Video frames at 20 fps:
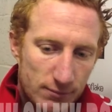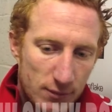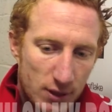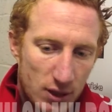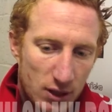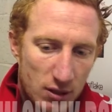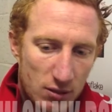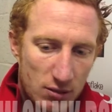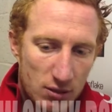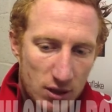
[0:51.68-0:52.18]

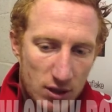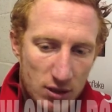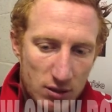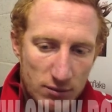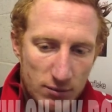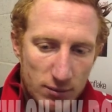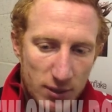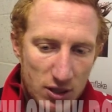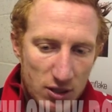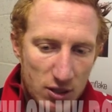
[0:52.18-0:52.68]
was a
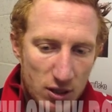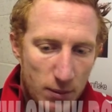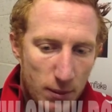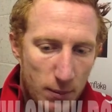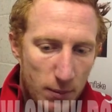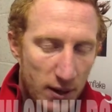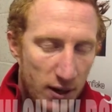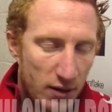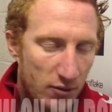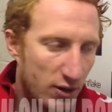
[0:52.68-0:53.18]
bit of sloppy
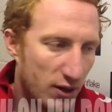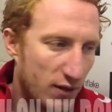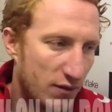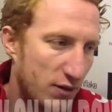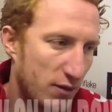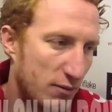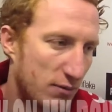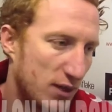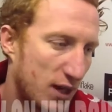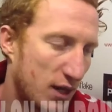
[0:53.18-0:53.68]
play really
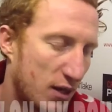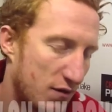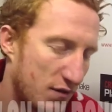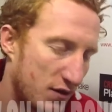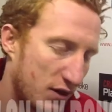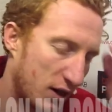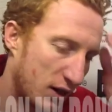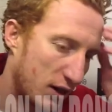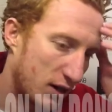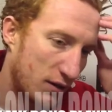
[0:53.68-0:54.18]
for them to get the
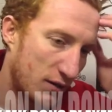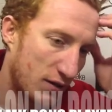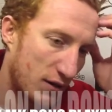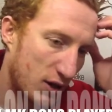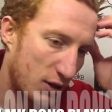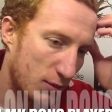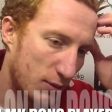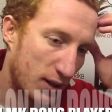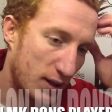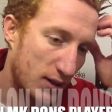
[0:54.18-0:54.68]
free kick in the
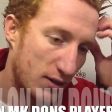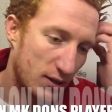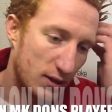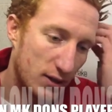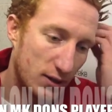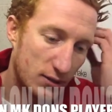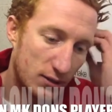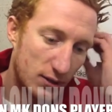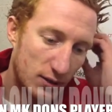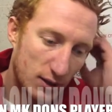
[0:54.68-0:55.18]
first place. And
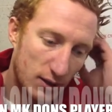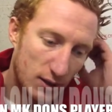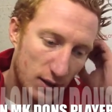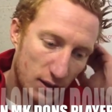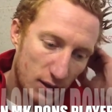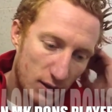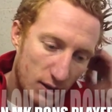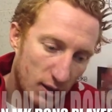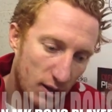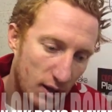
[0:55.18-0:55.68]

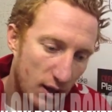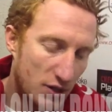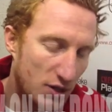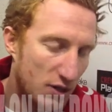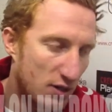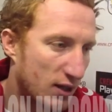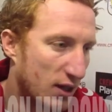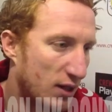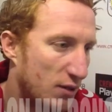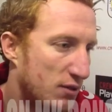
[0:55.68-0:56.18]
then, as
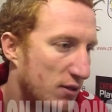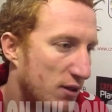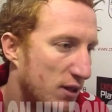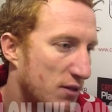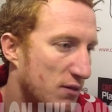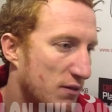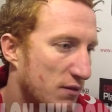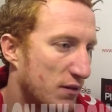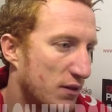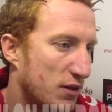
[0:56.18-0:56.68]
you say, it was a
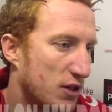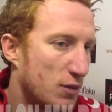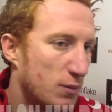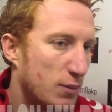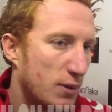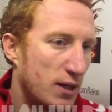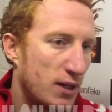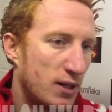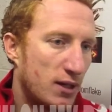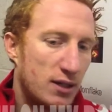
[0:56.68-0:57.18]
decent finish,
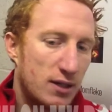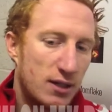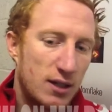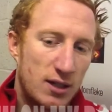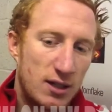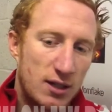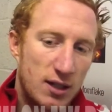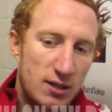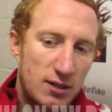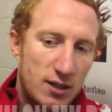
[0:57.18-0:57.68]
but
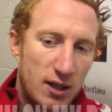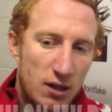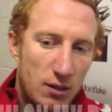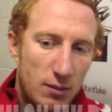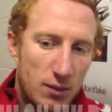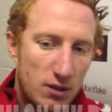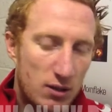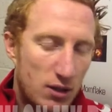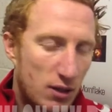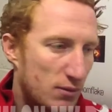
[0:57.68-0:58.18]
it does take
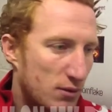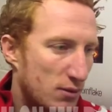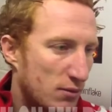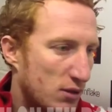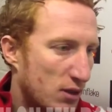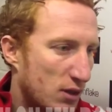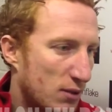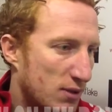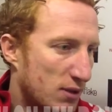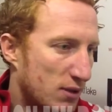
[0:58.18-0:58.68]
you a bit of time.
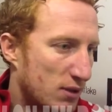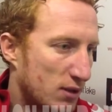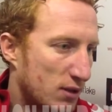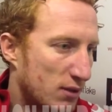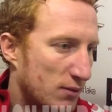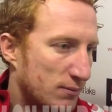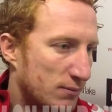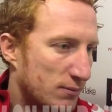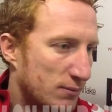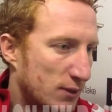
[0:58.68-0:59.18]
Sometimes it's
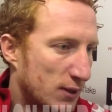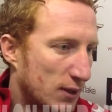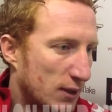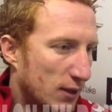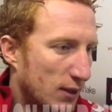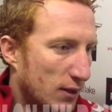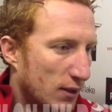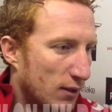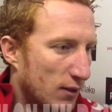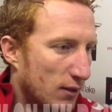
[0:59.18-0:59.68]

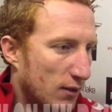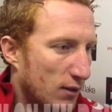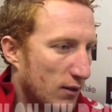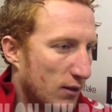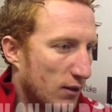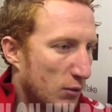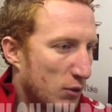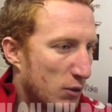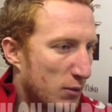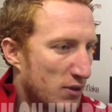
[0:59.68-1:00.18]

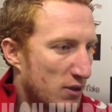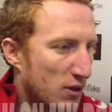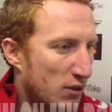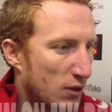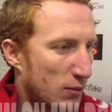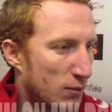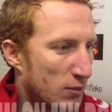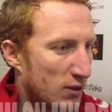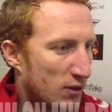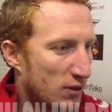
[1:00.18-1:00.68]
when you've been so
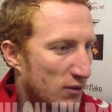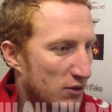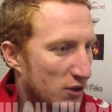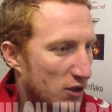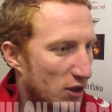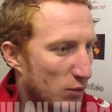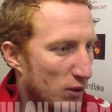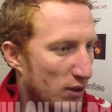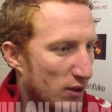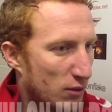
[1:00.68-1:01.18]
dominant and all of
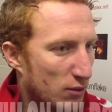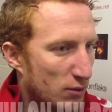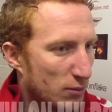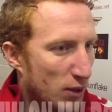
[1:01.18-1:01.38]
a sudden you're 1-0